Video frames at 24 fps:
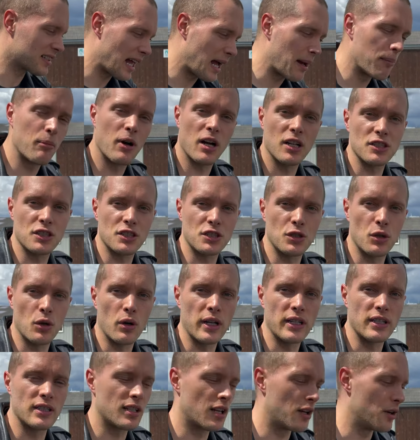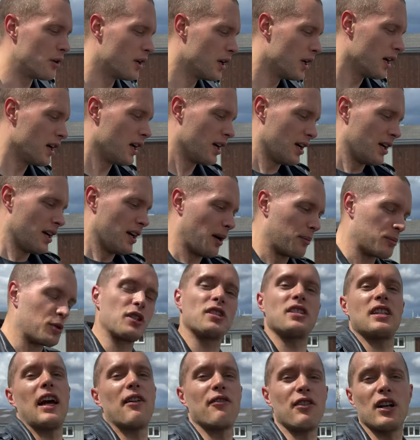that much joy, so I'm
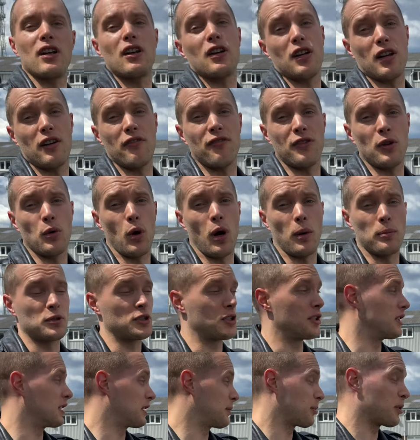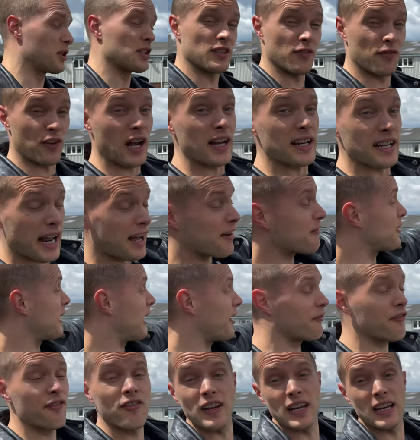just having a look at a few options, because if I could have
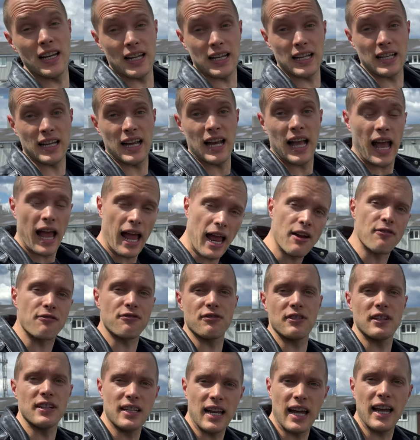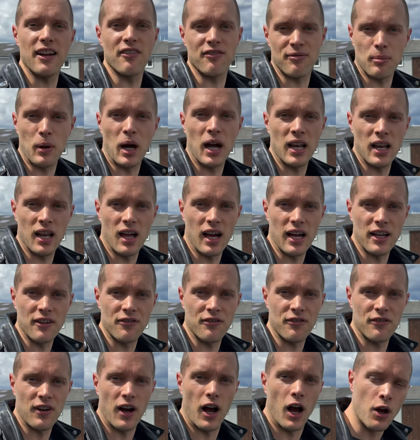that feeling every day of my
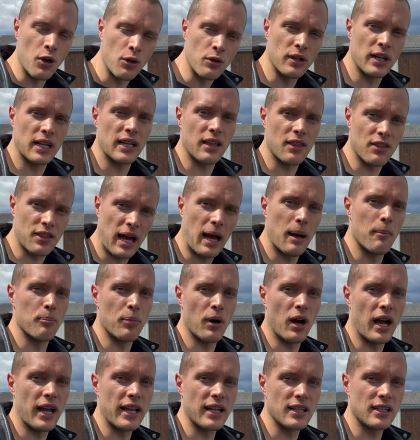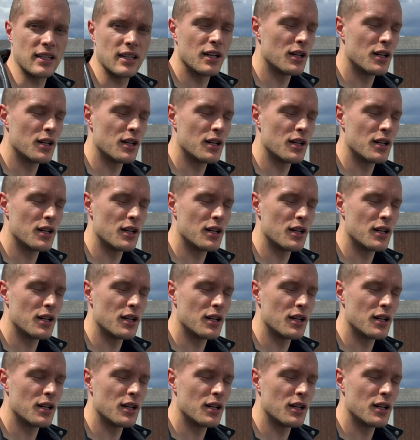life, owning that bike,